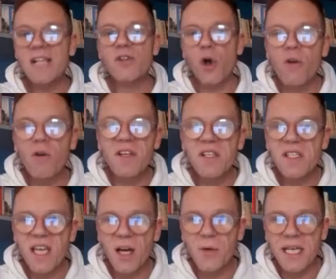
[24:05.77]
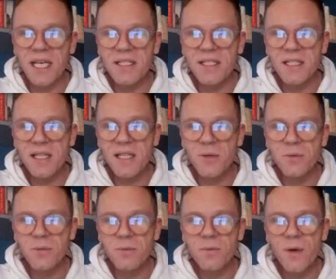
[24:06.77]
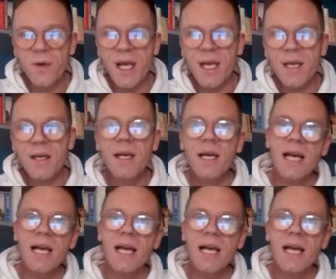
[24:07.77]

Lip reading: it's obviously outdated now, right?